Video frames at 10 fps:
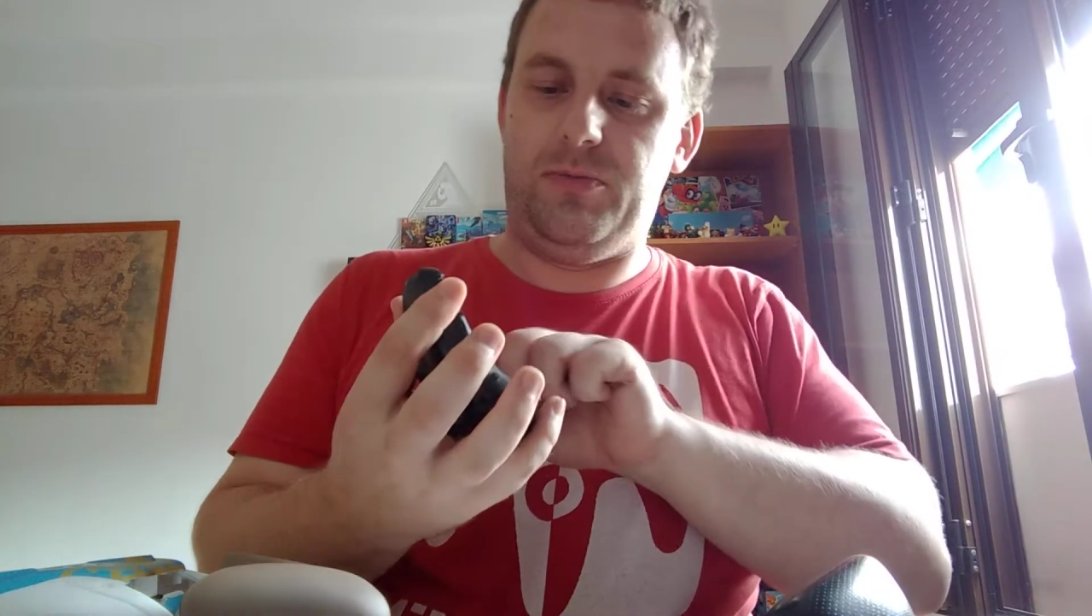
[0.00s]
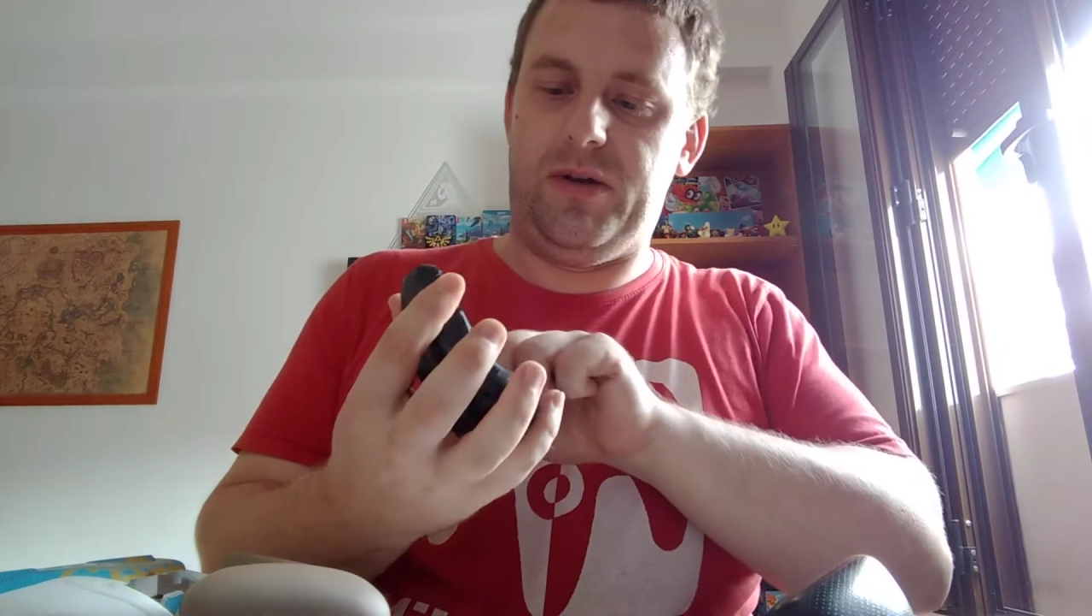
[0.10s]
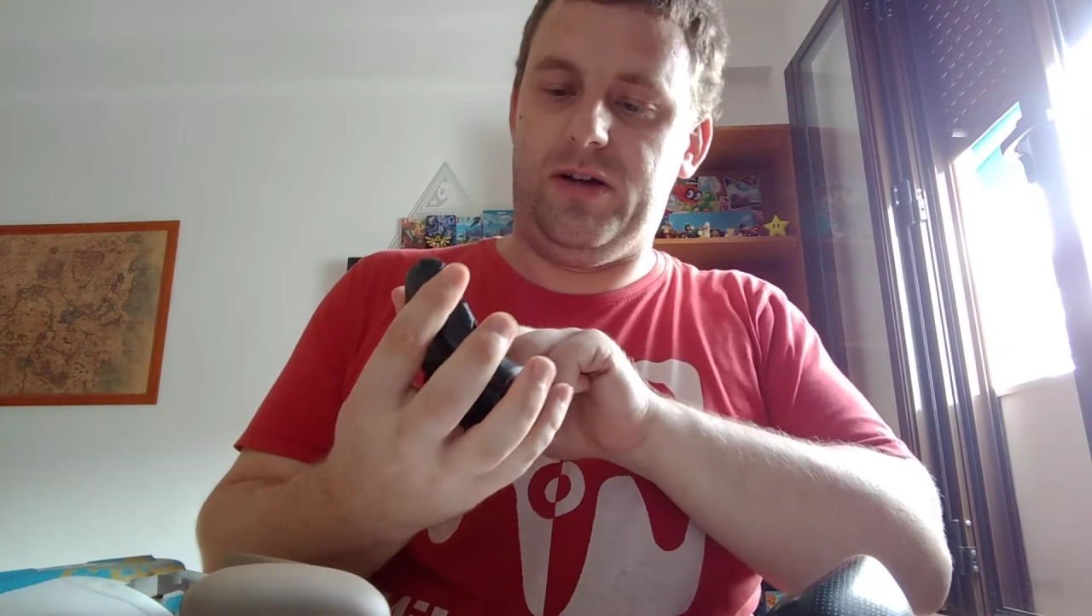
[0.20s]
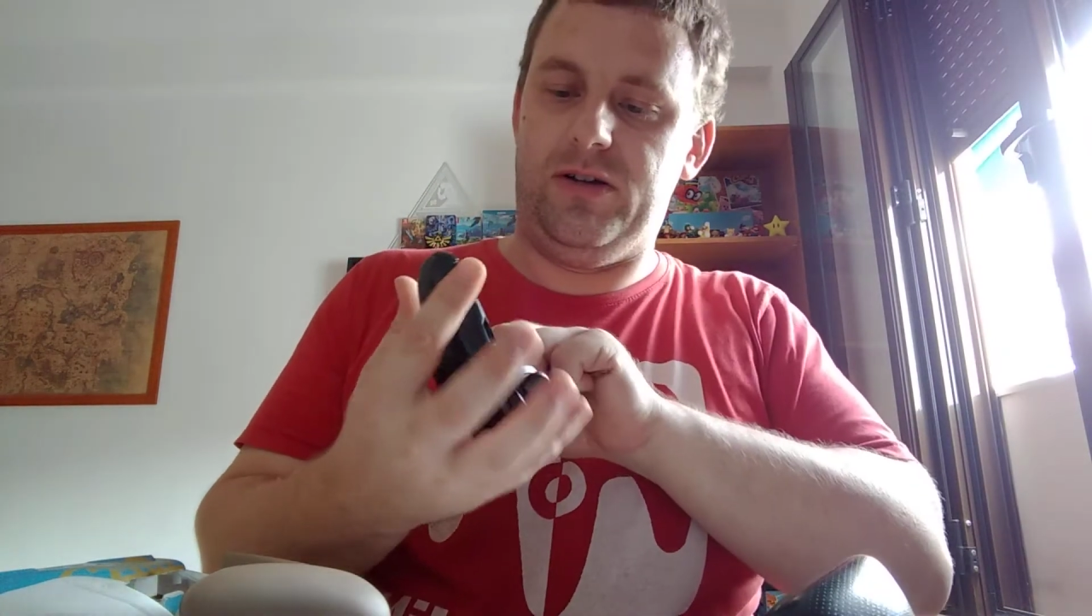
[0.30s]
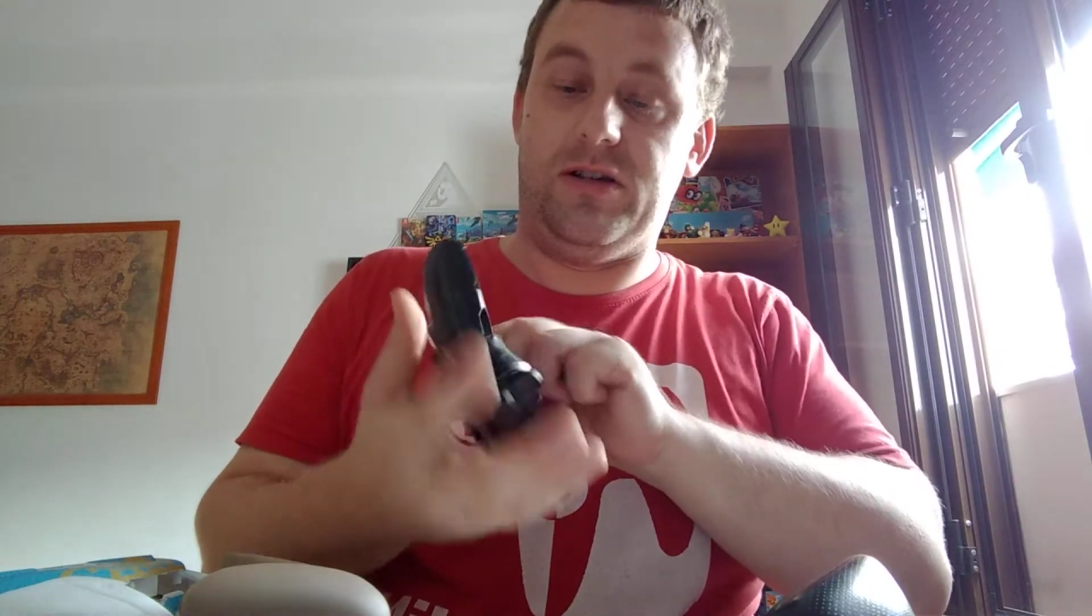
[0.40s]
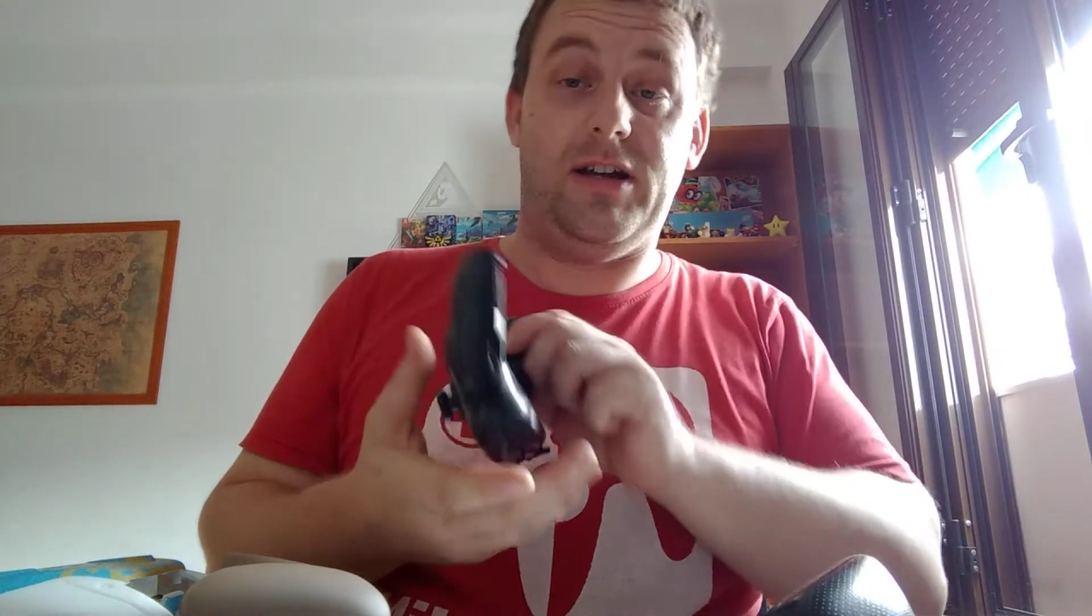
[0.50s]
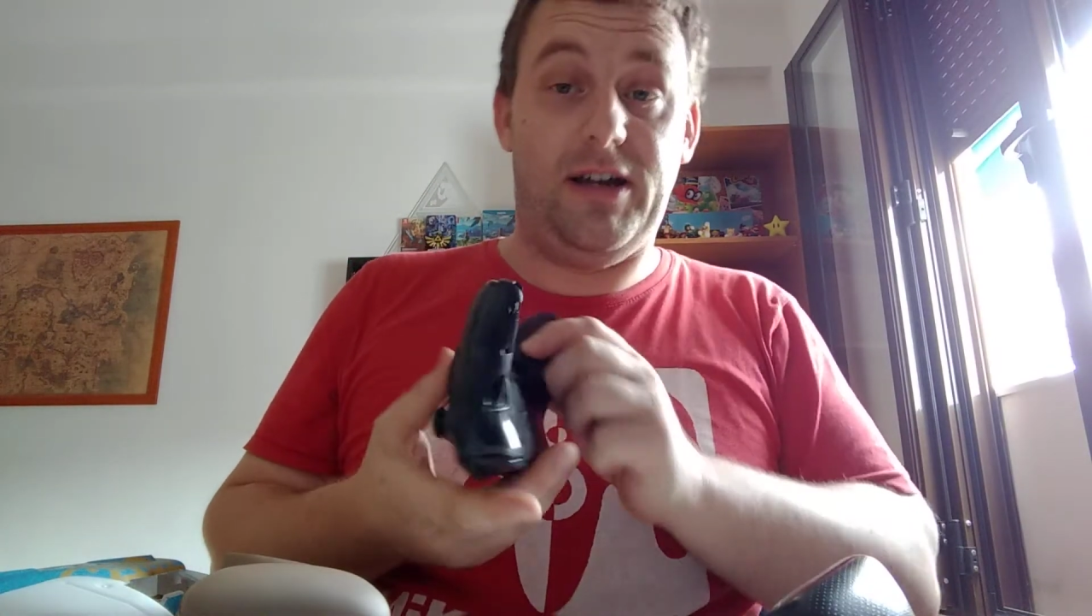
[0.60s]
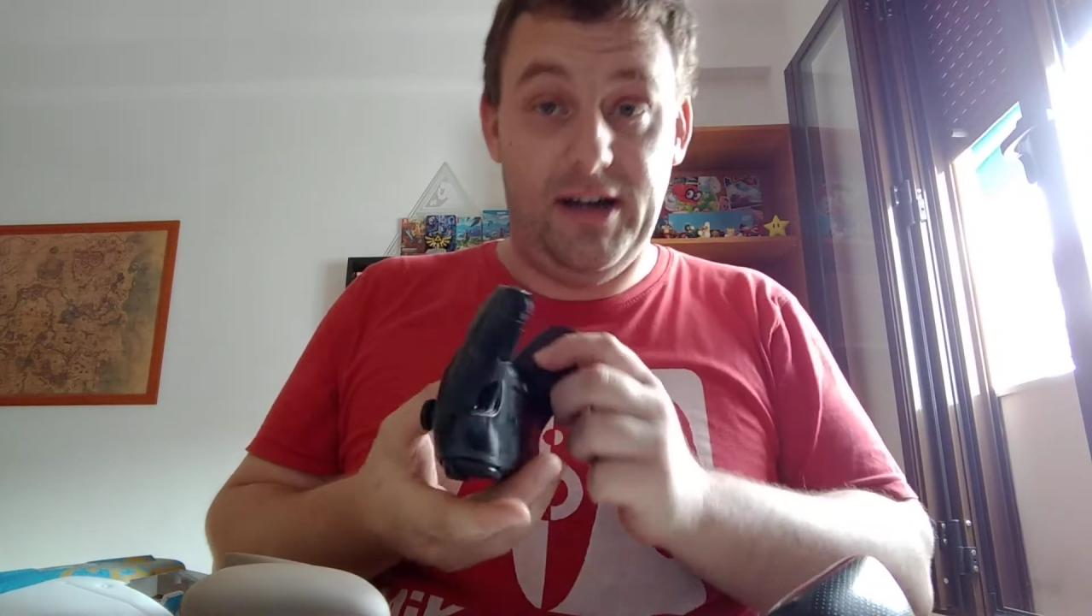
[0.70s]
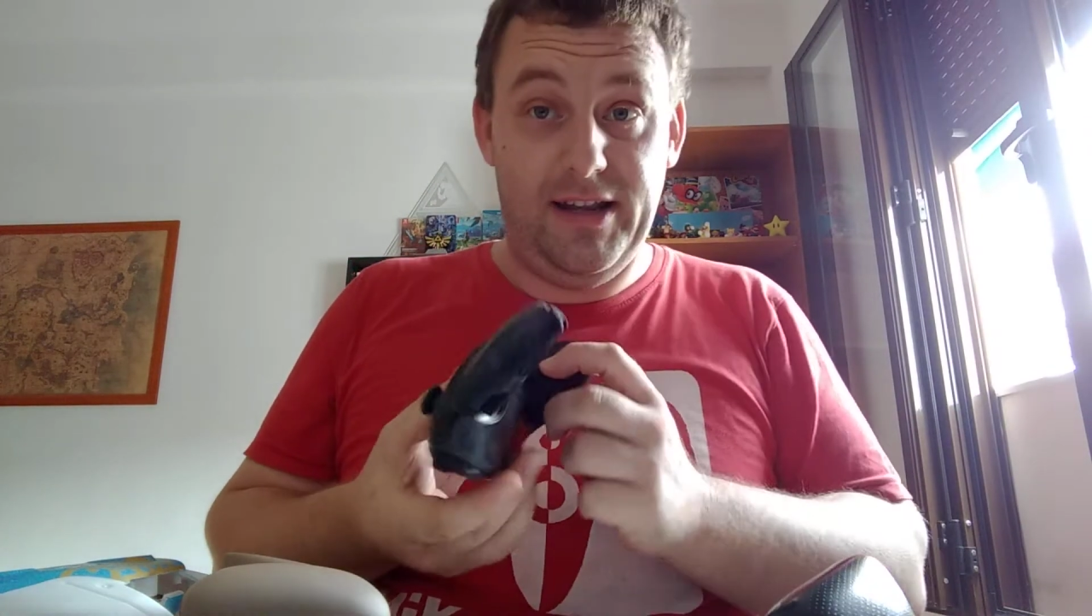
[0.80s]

because I'm going